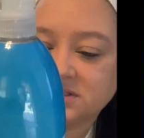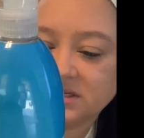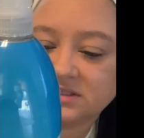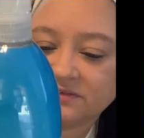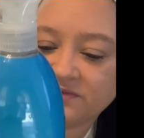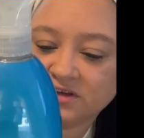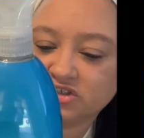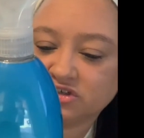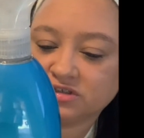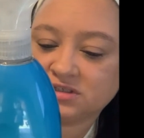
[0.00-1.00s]
sinks and
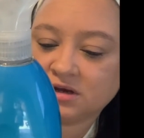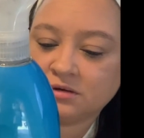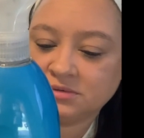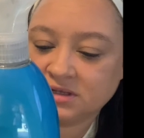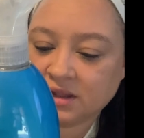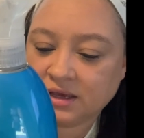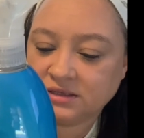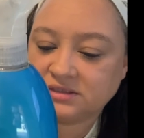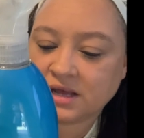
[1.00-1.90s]
fixtures, tubs, glazed